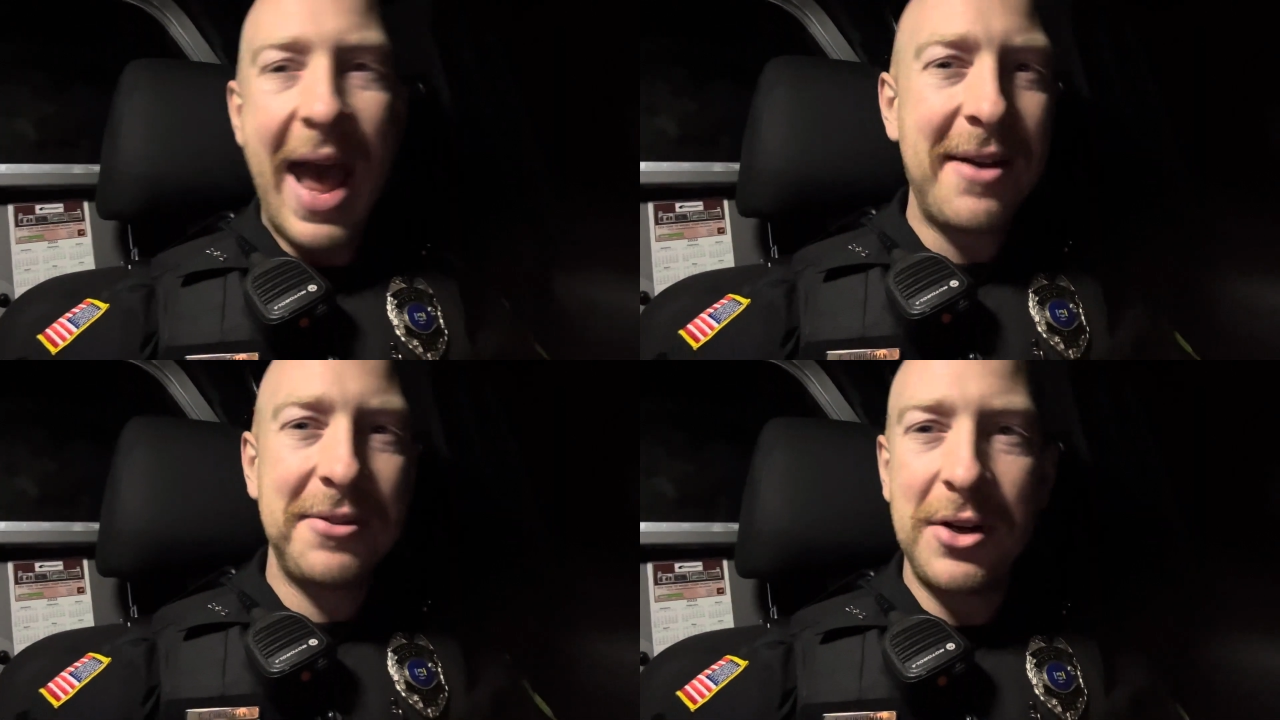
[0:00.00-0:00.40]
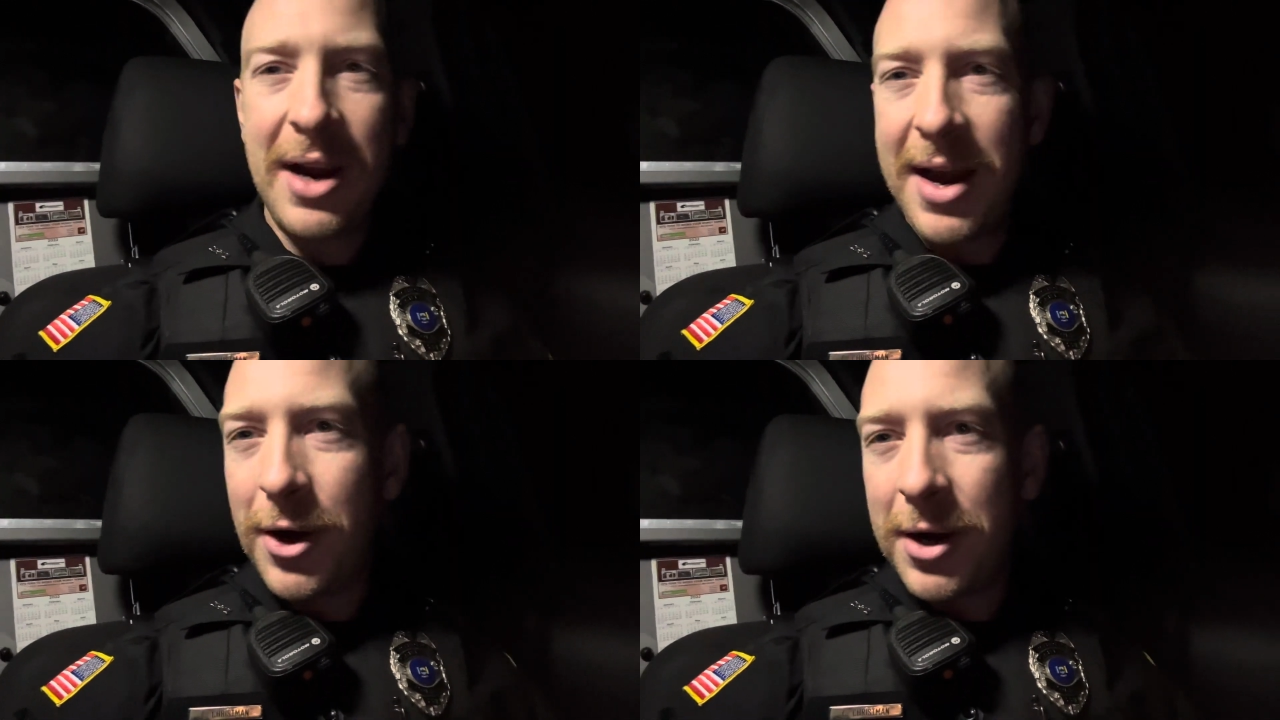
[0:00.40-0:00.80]
after
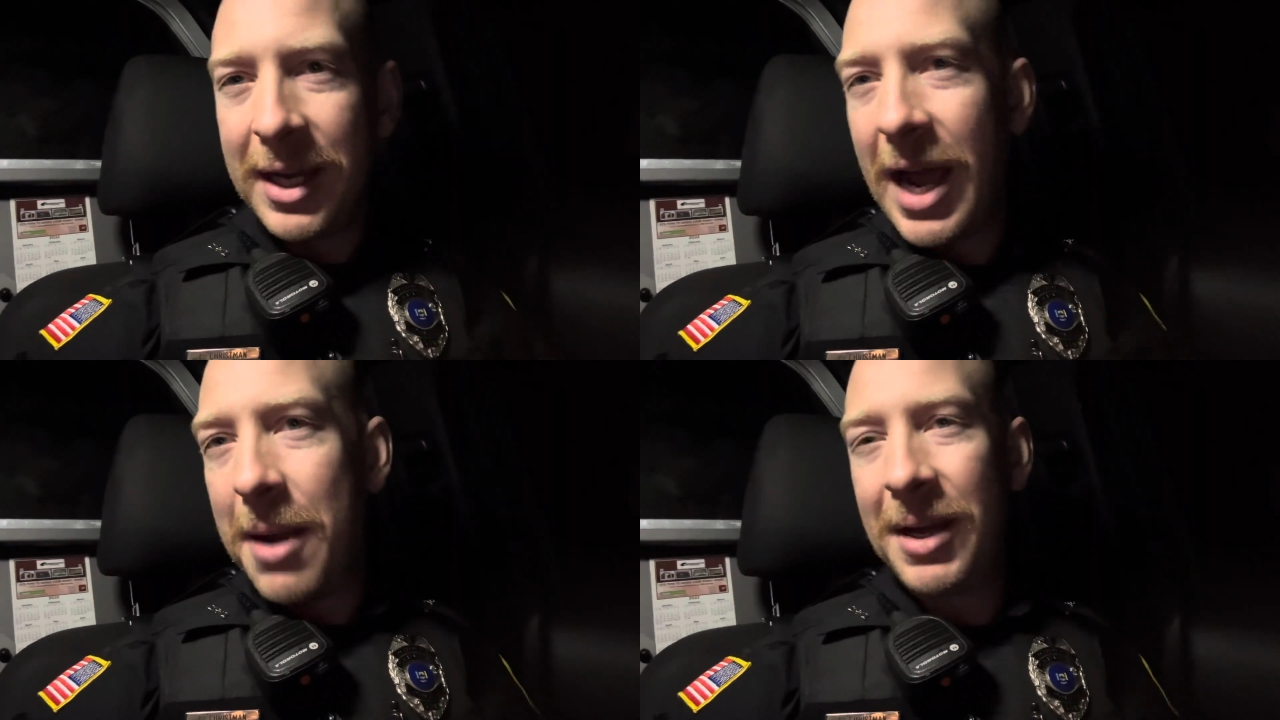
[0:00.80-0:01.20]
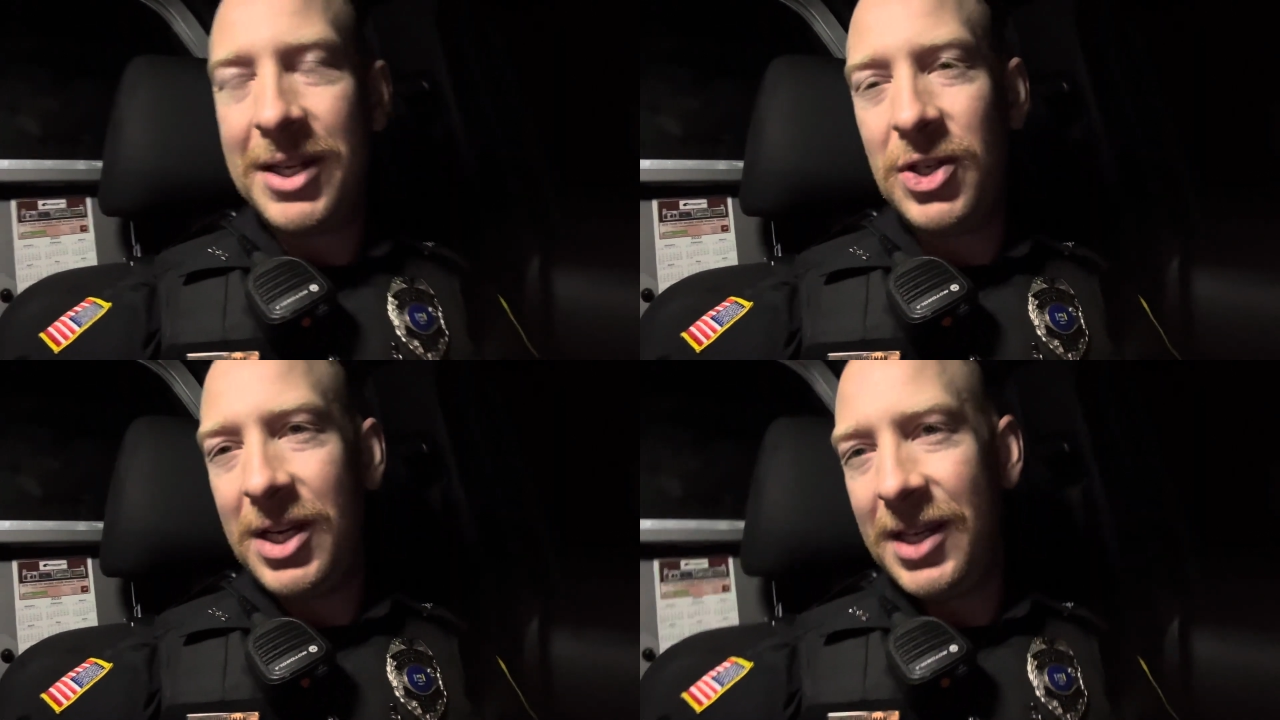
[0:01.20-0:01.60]
I'd already got my
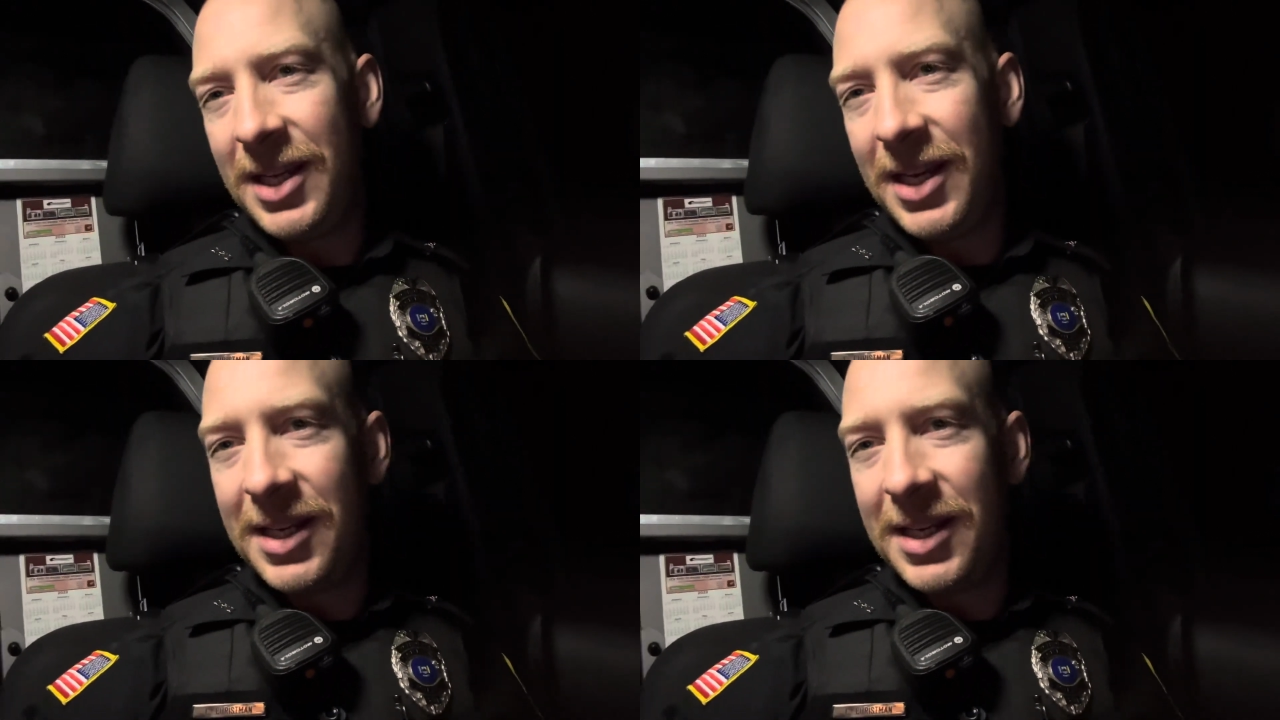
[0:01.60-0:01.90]
GED.